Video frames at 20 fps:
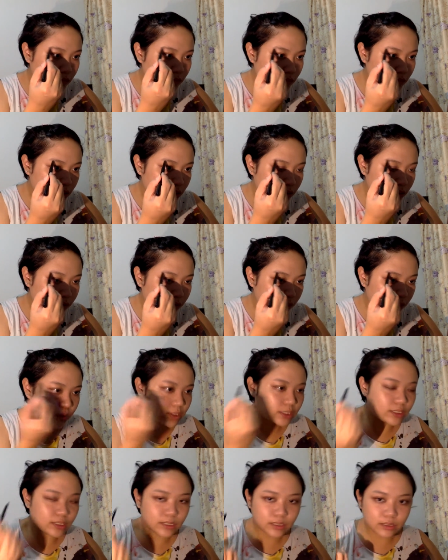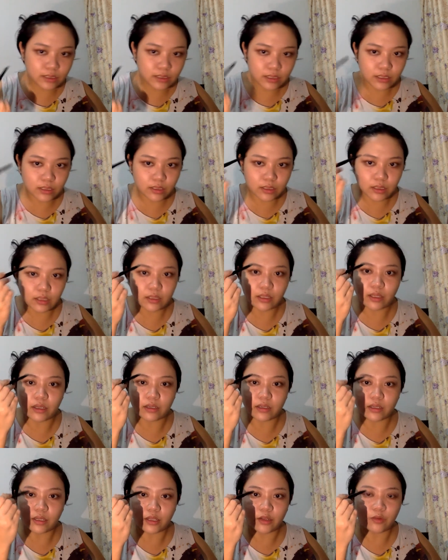Okay, if I want it thicker,
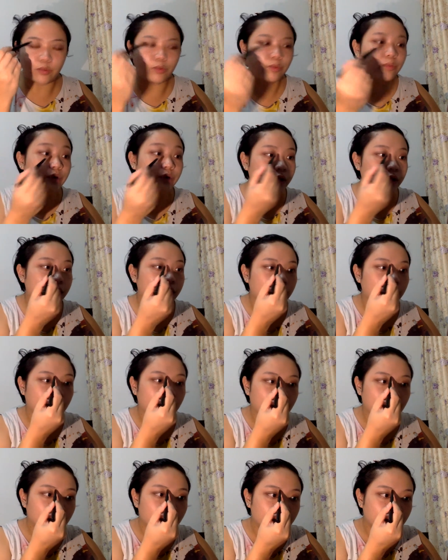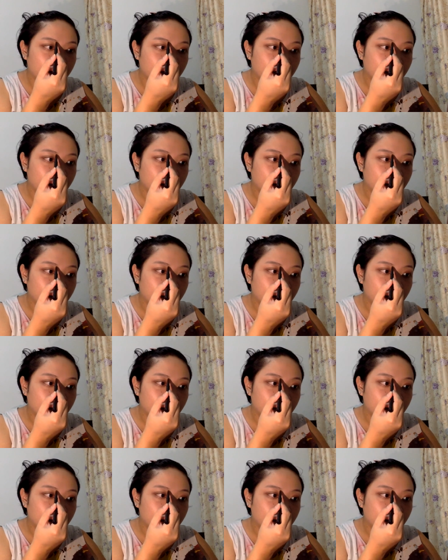then I will bring it down a little bit.